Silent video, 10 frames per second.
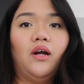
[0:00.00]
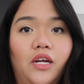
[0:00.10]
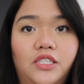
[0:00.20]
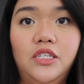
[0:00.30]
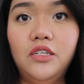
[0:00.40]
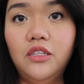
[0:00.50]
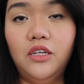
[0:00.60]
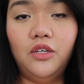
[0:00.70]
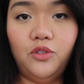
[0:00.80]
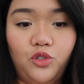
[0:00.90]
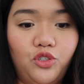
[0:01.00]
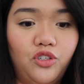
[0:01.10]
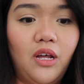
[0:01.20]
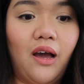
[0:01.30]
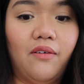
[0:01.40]
Ideally, you
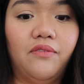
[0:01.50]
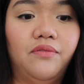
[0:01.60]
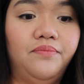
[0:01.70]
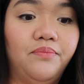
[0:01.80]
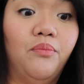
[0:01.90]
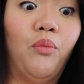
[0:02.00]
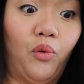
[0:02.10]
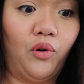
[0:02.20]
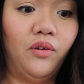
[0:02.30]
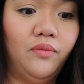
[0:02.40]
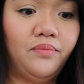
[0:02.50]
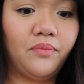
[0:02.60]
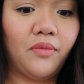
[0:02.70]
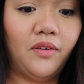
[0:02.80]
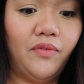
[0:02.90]
should have more
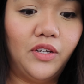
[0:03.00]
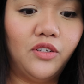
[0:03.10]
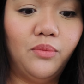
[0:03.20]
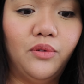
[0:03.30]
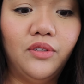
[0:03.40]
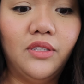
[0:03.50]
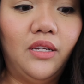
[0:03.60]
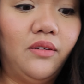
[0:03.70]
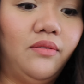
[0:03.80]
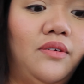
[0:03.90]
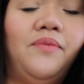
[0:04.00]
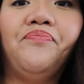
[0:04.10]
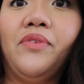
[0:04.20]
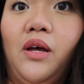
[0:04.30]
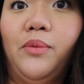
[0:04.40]
vegetables than
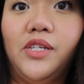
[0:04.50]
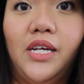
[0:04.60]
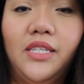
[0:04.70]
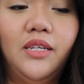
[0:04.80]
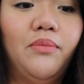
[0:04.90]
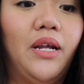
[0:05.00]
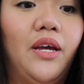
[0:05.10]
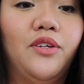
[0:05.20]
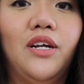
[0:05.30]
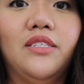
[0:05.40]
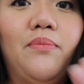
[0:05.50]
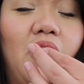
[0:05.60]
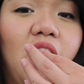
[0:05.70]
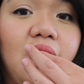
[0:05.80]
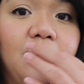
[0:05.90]
how much I did, but I
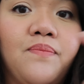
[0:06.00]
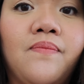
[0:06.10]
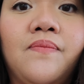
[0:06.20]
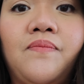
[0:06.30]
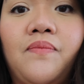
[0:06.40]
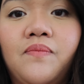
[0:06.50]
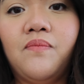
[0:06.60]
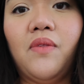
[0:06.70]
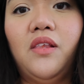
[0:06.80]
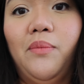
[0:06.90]
underestimated the